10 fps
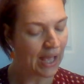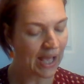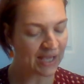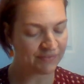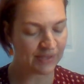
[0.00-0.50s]

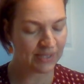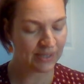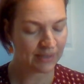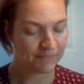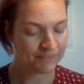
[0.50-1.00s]

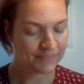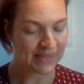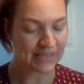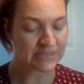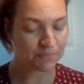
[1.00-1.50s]
Ivy
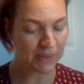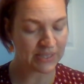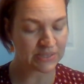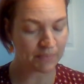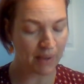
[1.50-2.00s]

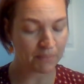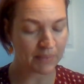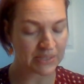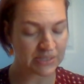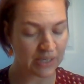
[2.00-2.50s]
explained about
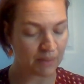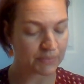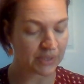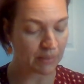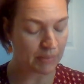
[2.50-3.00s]
fixing up
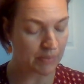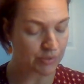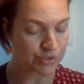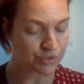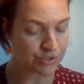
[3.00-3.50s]
the
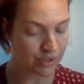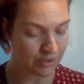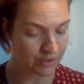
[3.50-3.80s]
Yamamoto's